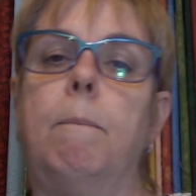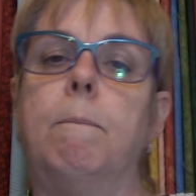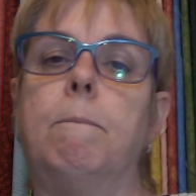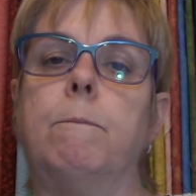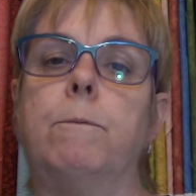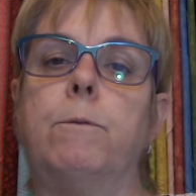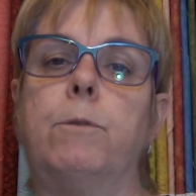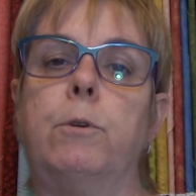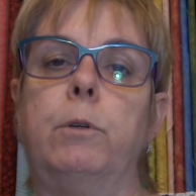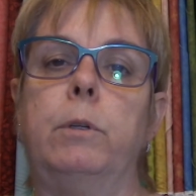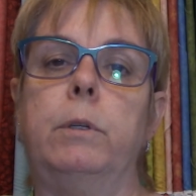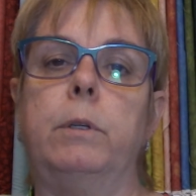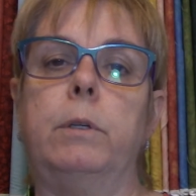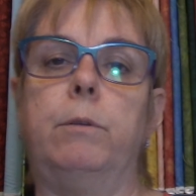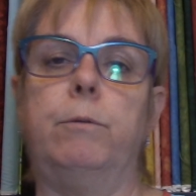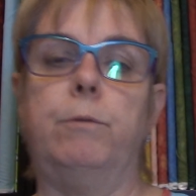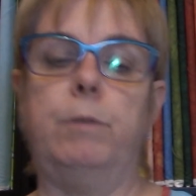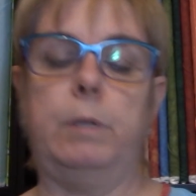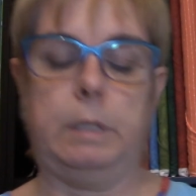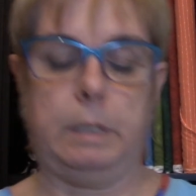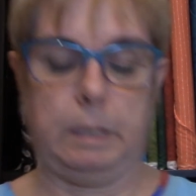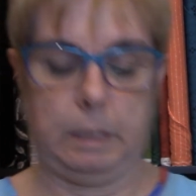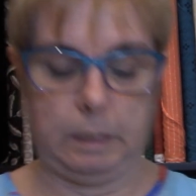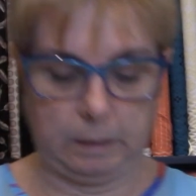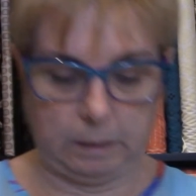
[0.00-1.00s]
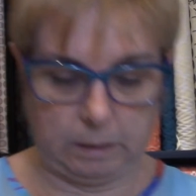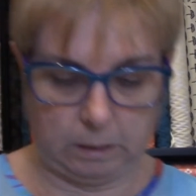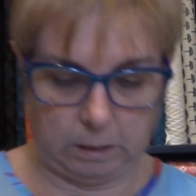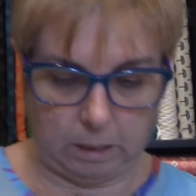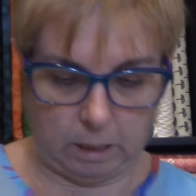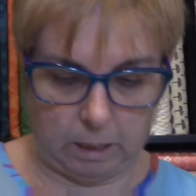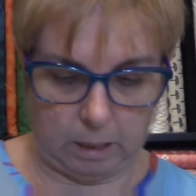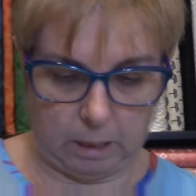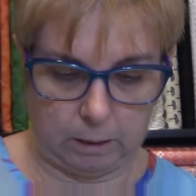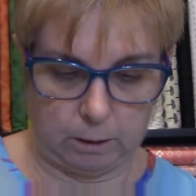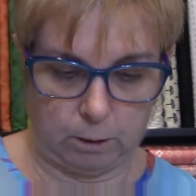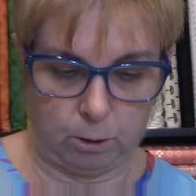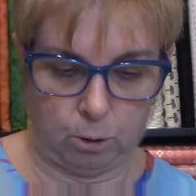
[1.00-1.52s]
for a little visit
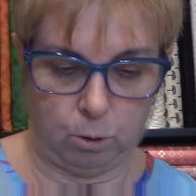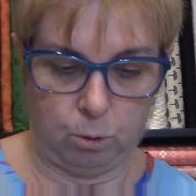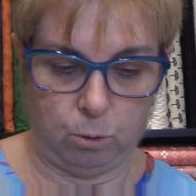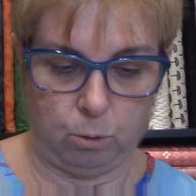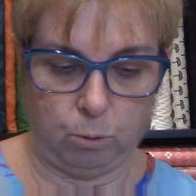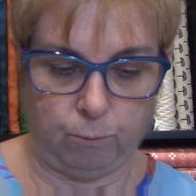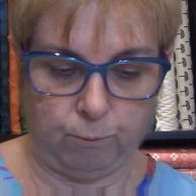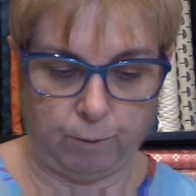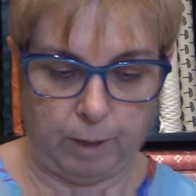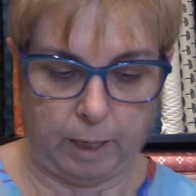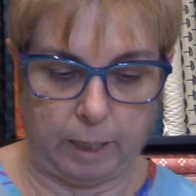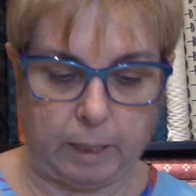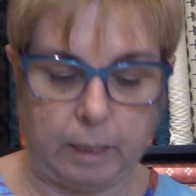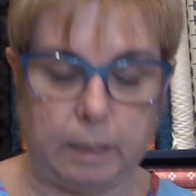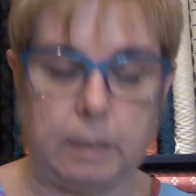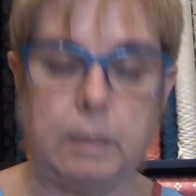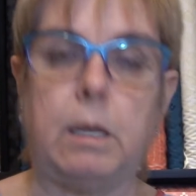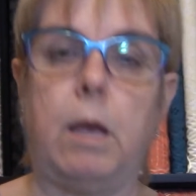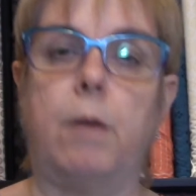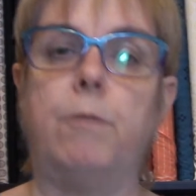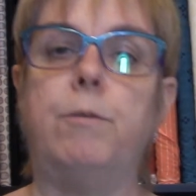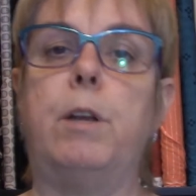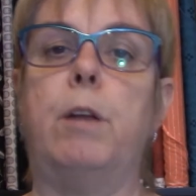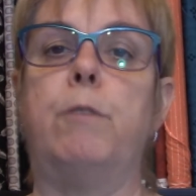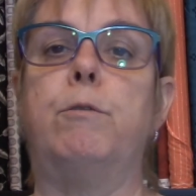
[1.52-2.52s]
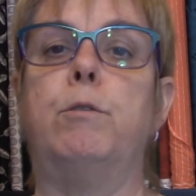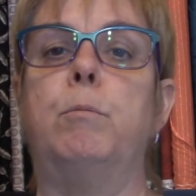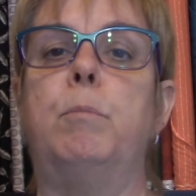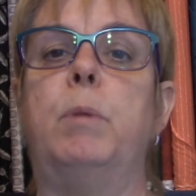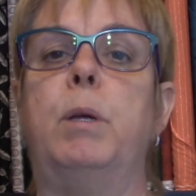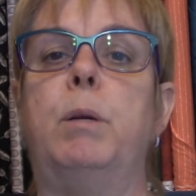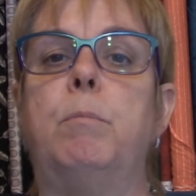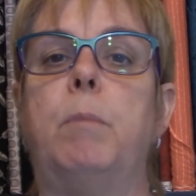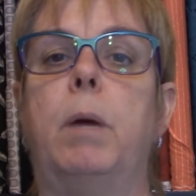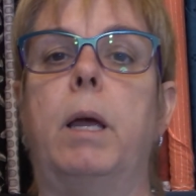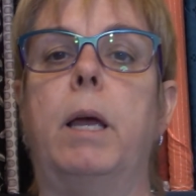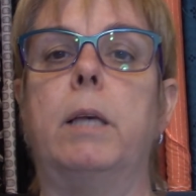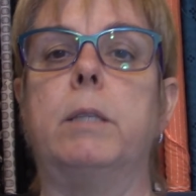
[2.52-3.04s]
to Vegas. I've never
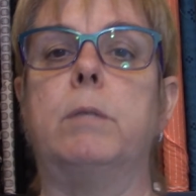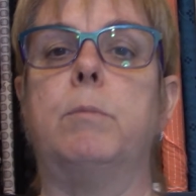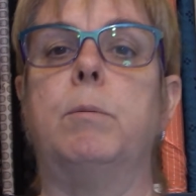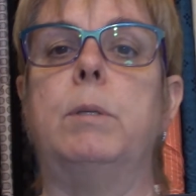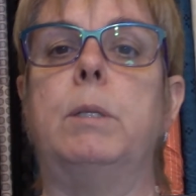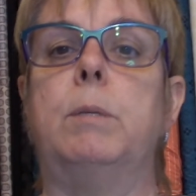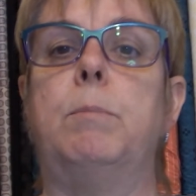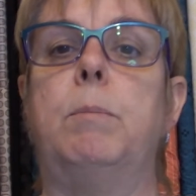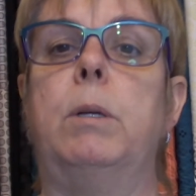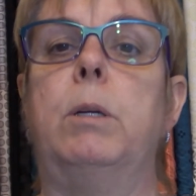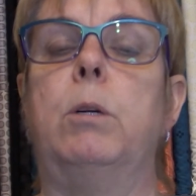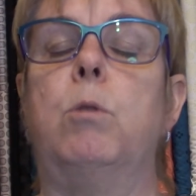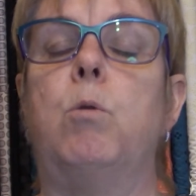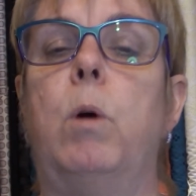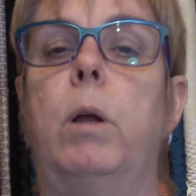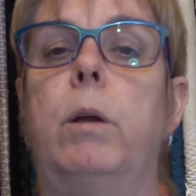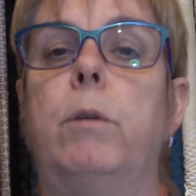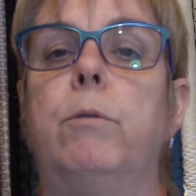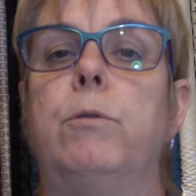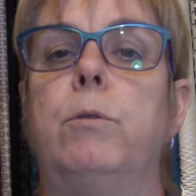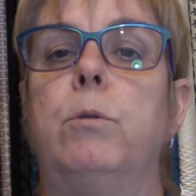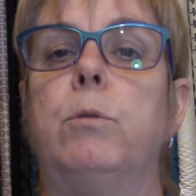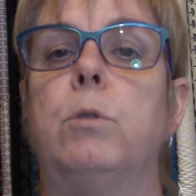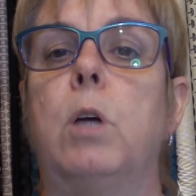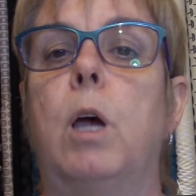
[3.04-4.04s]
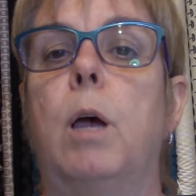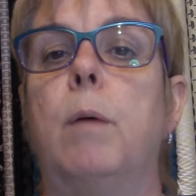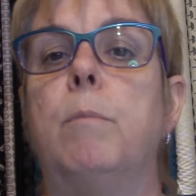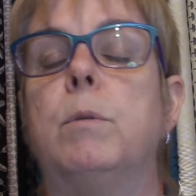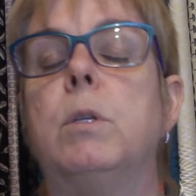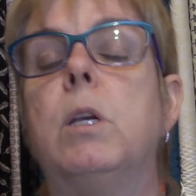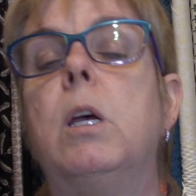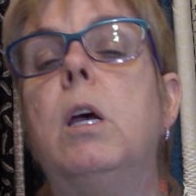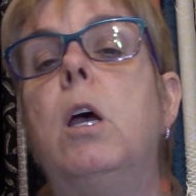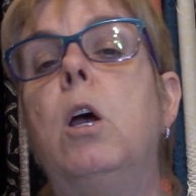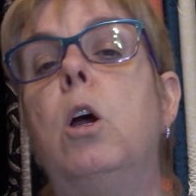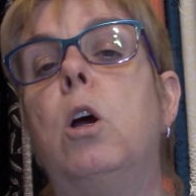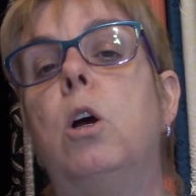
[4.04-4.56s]
been. My husband's been quite a few
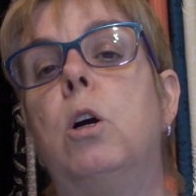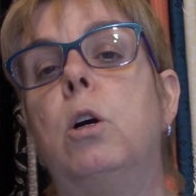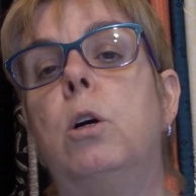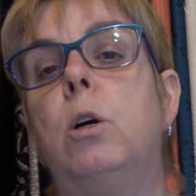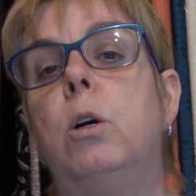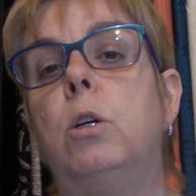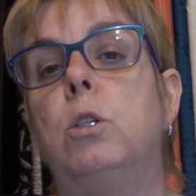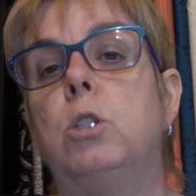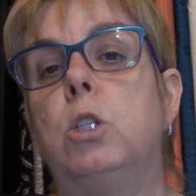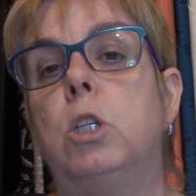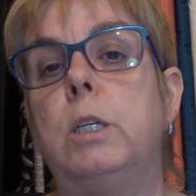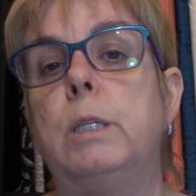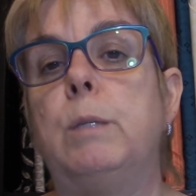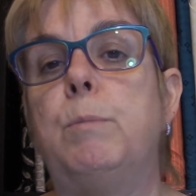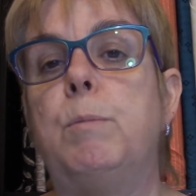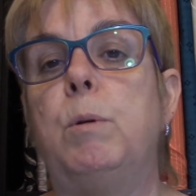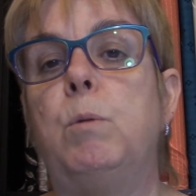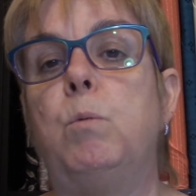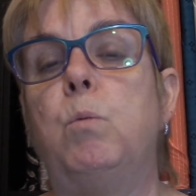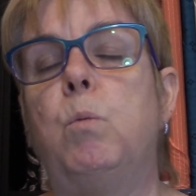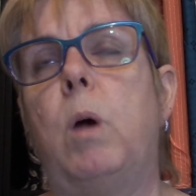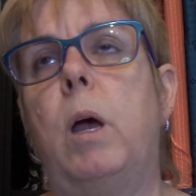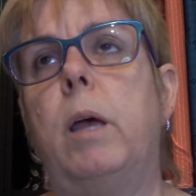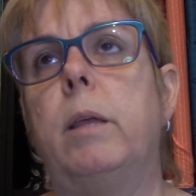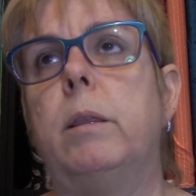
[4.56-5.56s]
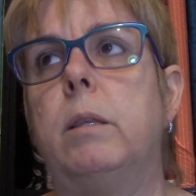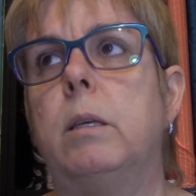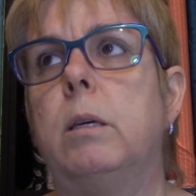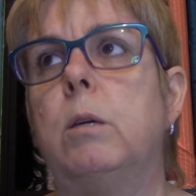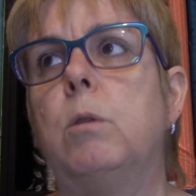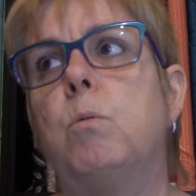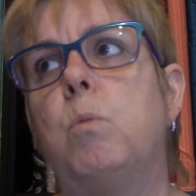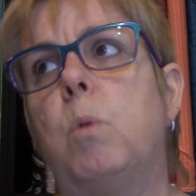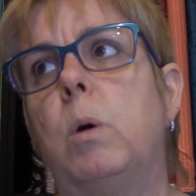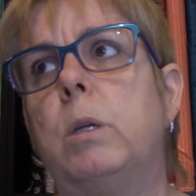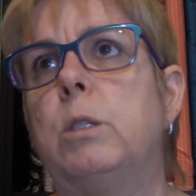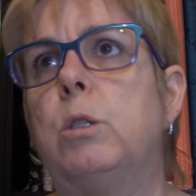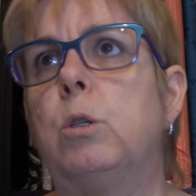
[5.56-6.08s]
times. She's been, I
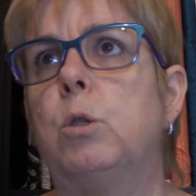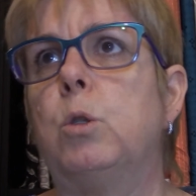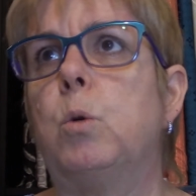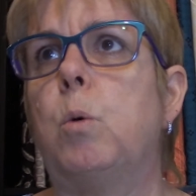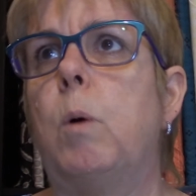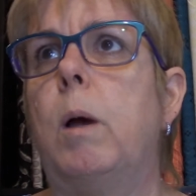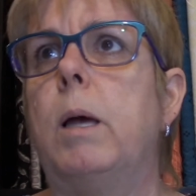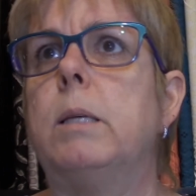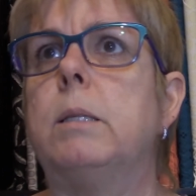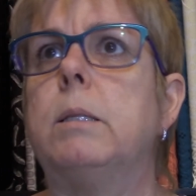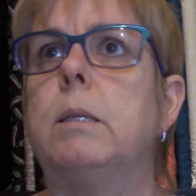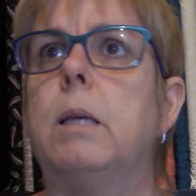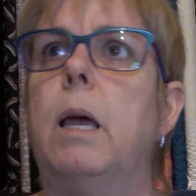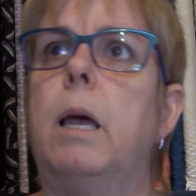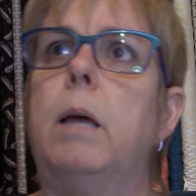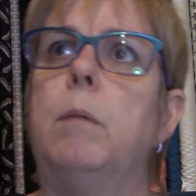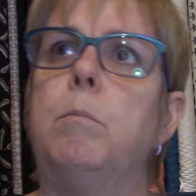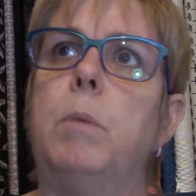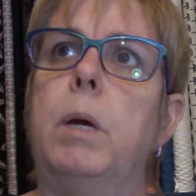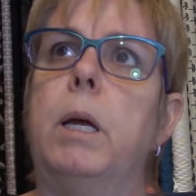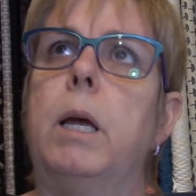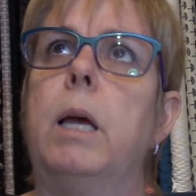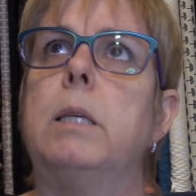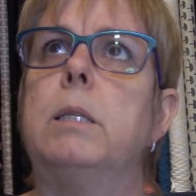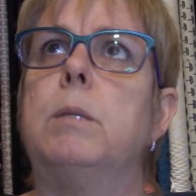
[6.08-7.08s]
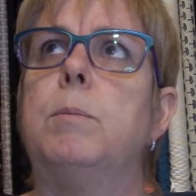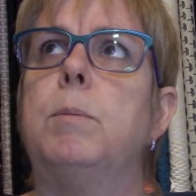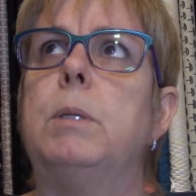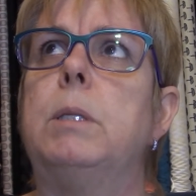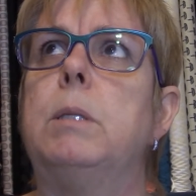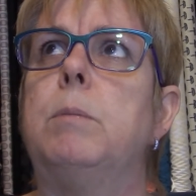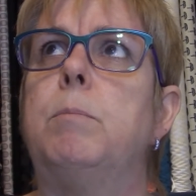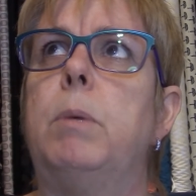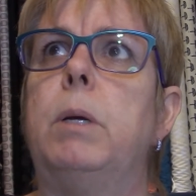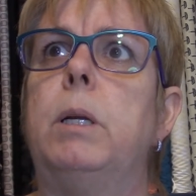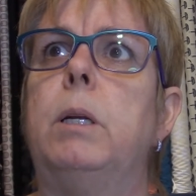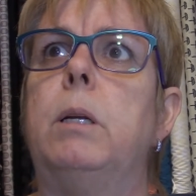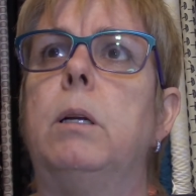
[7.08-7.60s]
think, once or twice, and her
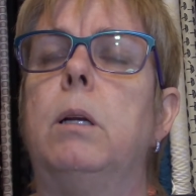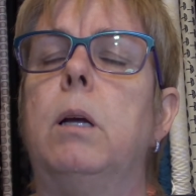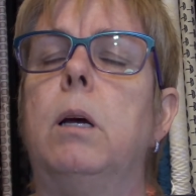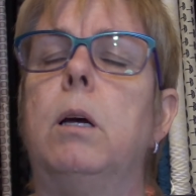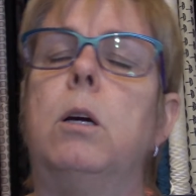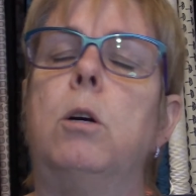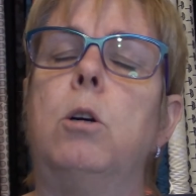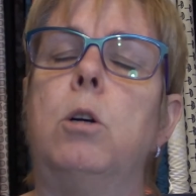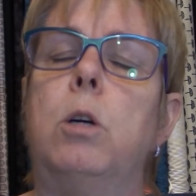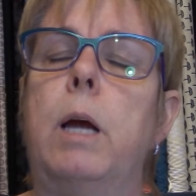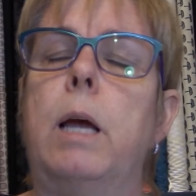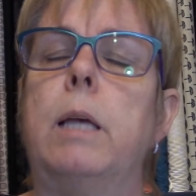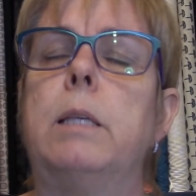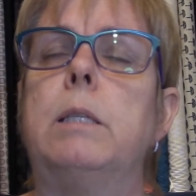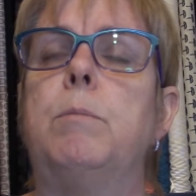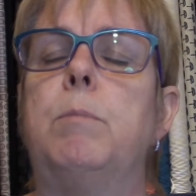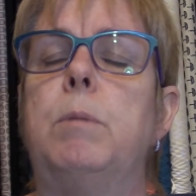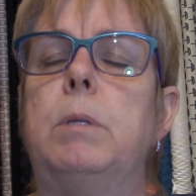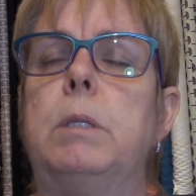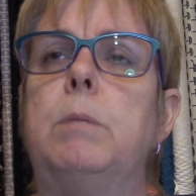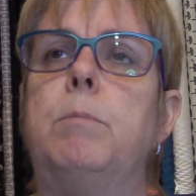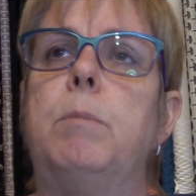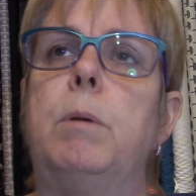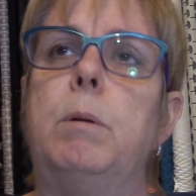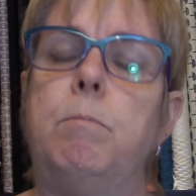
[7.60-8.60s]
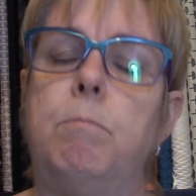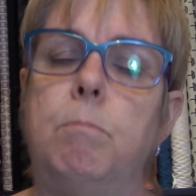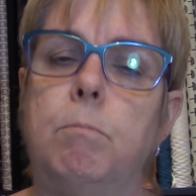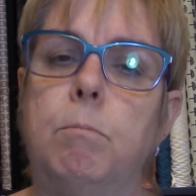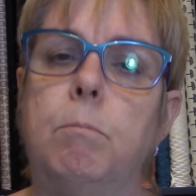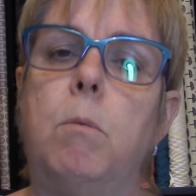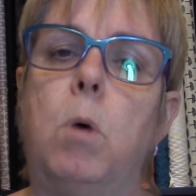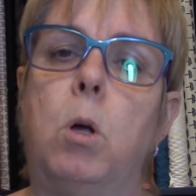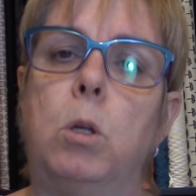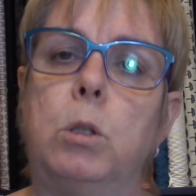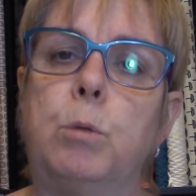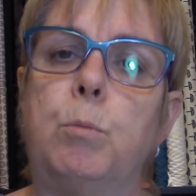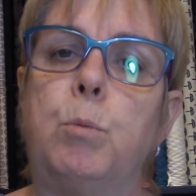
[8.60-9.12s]
husband's been
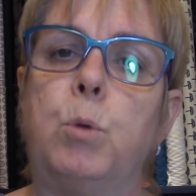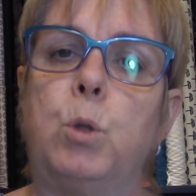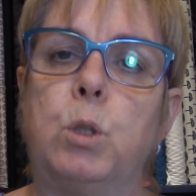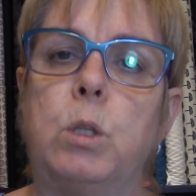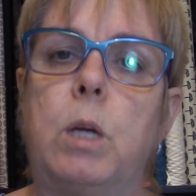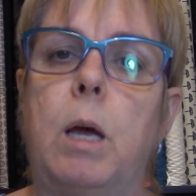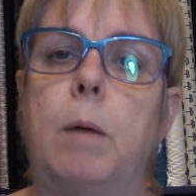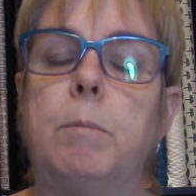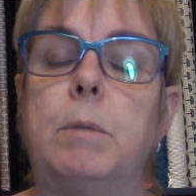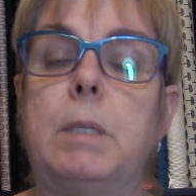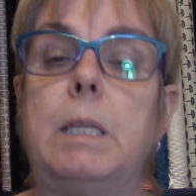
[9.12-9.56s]
multiple times.